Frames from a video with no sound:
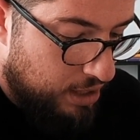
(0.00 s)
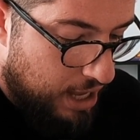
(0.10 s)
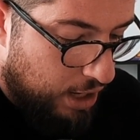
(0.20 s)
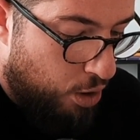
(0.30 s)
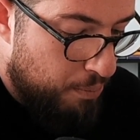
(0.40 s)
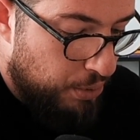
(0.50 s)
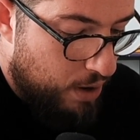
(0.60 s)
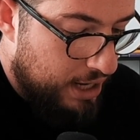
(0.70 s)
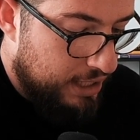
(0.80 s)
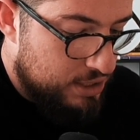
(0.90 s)
a
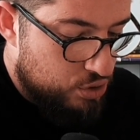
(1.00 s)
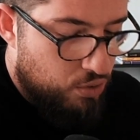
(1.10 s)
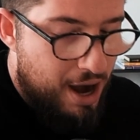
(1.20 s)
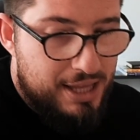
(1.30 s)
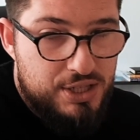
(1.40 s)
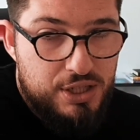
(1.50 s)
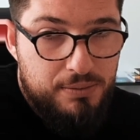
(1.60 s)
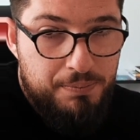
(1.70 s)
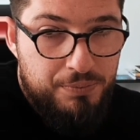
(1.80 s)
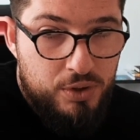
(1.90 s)
copywriting strategy
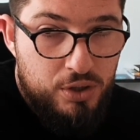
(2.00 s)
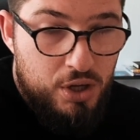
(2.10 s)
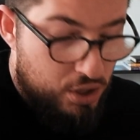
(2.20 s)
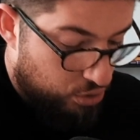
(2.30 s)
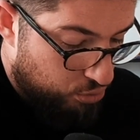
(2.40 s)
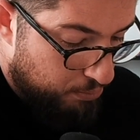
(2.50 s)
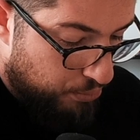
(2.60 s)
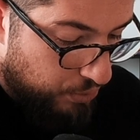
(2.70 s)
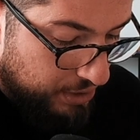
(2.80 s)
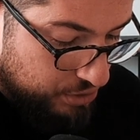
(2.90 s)
to
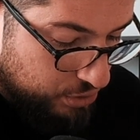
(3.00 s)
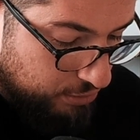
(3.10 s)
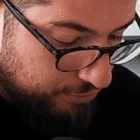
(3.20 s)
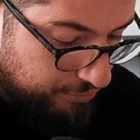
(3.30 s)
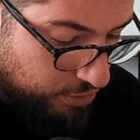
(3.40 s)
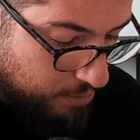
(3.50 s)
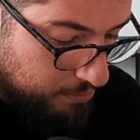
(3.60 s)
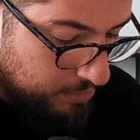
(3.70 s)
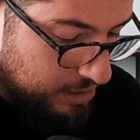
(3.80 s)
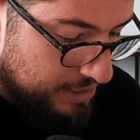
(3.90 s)
bridge from
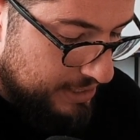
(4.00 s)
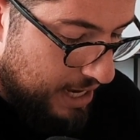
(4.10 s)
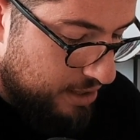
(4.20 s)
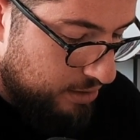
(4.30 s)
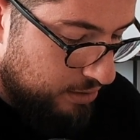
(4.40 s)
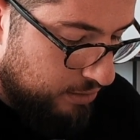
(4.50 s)
the desire